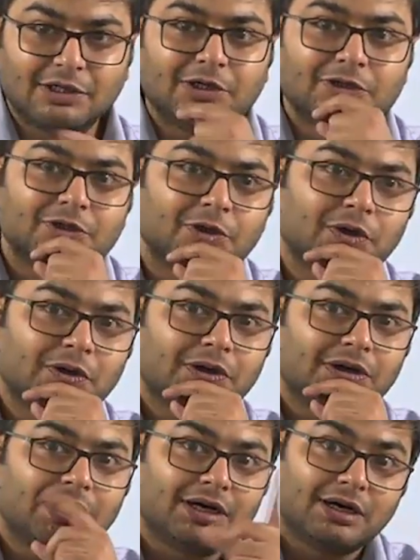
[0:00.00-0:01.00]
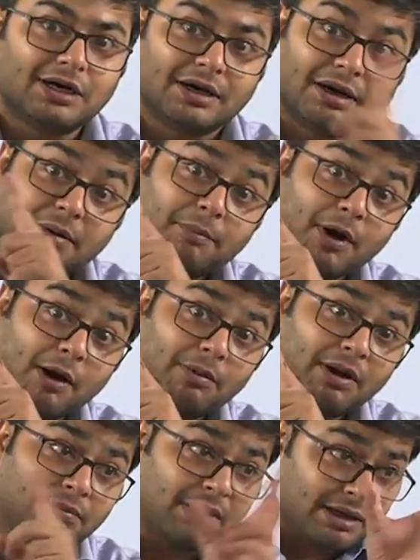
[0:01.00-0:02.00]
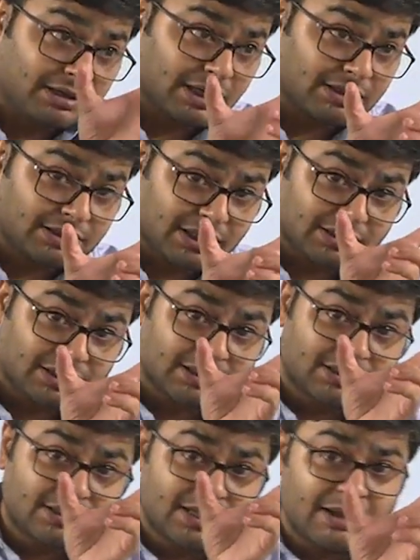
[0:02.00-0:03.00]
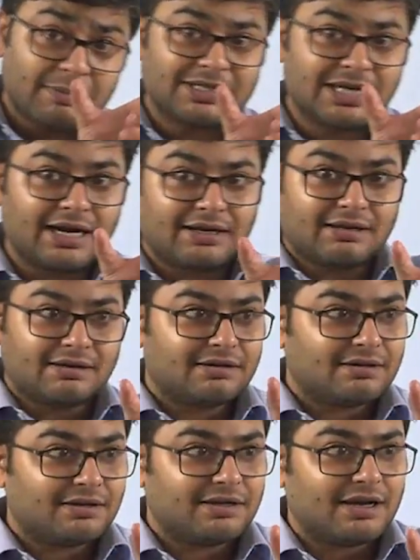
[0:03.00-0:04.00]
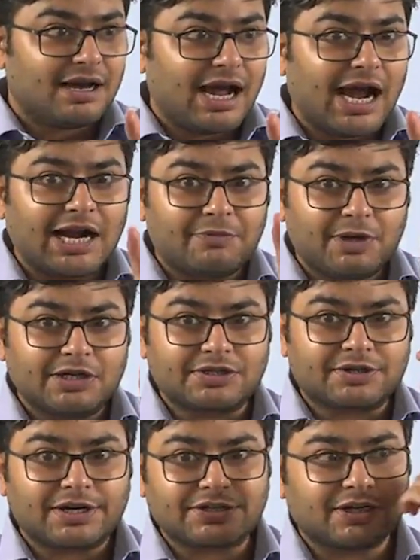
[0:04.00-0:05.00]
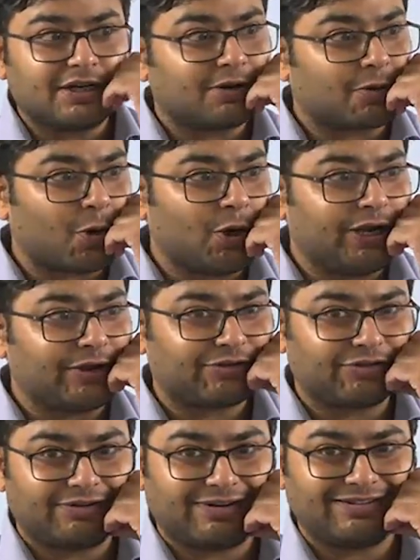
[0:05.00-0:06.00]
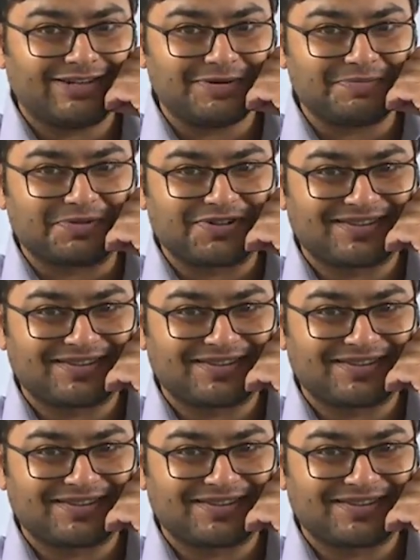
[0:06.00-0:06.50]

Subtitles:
So problem, the syllabus head, administration in coalition regimes.